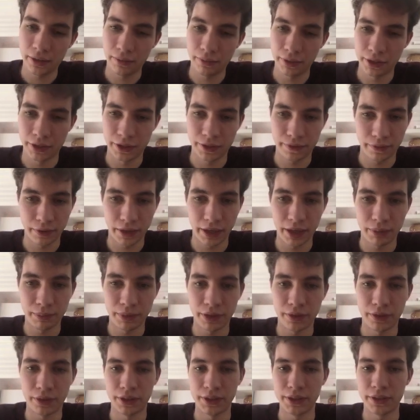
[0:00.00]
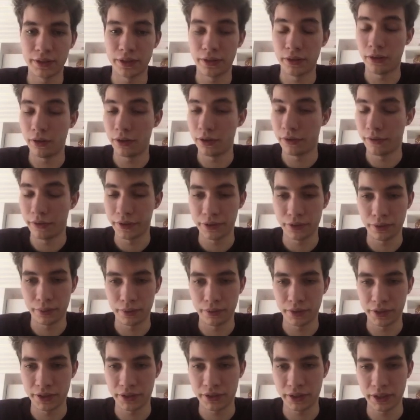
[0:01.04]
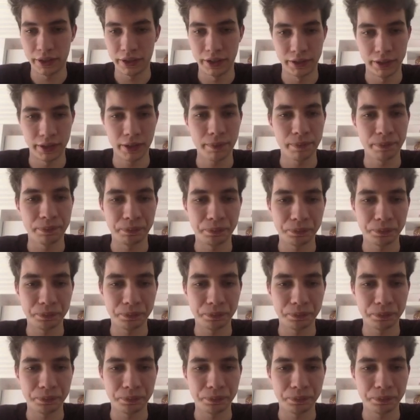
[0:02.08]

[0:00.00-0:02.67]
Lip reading: which is fine because all of these operations are linear.